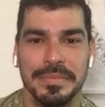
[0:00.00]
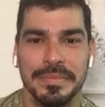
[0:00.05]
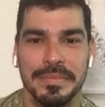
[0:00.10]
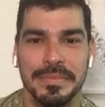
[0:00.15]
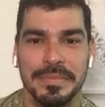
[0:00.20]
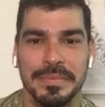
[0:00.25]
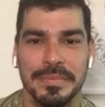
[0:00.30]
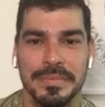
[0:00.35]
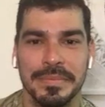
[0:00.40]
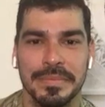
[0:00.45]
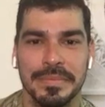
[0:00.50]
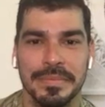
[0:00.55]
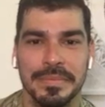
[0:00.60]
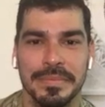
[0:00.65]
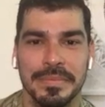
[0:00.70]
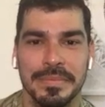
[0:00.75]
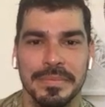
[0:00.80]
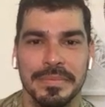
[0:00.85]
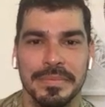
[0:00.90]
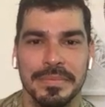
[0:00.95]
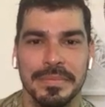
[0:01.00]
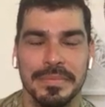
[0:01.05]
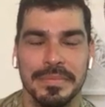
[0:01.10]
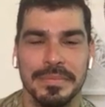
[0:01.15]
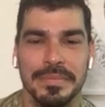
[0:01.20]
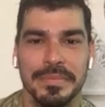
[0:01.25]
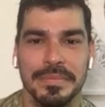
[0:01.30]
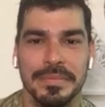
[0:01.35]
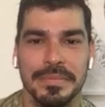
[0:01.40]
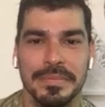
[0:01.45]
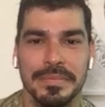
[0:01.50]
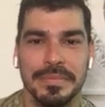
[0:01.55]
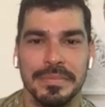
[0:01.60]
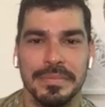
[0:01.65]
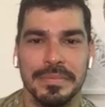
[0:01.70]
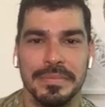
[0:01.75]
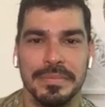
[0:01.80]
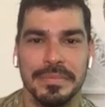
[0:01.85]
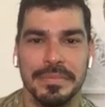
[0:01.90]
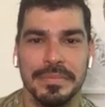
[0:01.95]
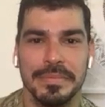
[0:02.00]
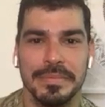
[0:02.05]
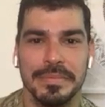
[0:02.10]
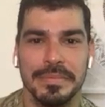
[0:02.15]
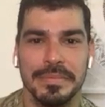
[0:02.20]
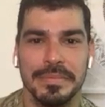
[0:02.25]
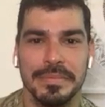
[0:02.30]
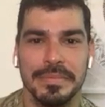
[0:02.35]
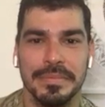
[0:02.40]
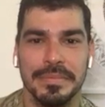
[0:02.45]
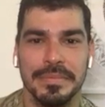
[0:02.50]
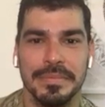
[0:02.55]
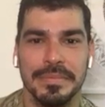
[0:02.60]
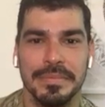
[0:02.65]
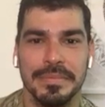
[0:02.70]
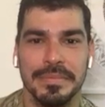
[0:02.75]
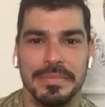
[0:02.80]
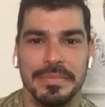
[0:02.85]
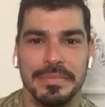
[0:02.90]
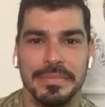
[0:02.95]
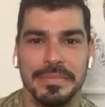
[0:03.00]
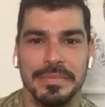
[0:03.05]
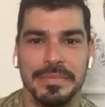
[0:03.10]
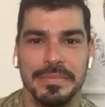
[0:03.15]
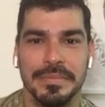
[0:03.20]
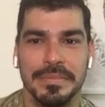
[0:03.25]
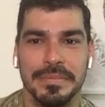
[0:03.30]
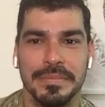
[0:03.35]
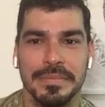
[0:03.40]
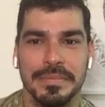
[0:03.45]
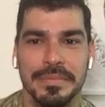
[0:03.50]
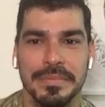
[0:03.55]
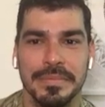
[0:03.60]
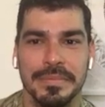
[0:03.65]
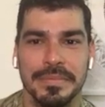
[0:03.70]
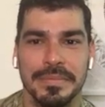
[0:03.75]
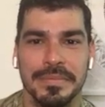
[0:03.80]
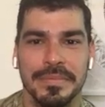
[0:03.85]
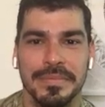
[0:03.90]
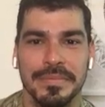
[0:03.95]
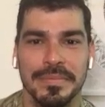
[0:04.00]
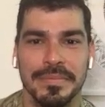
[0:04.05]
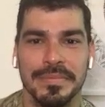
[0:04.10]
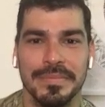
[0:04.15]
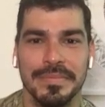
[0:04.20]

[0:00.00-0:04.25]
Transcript: This person isn't speaking.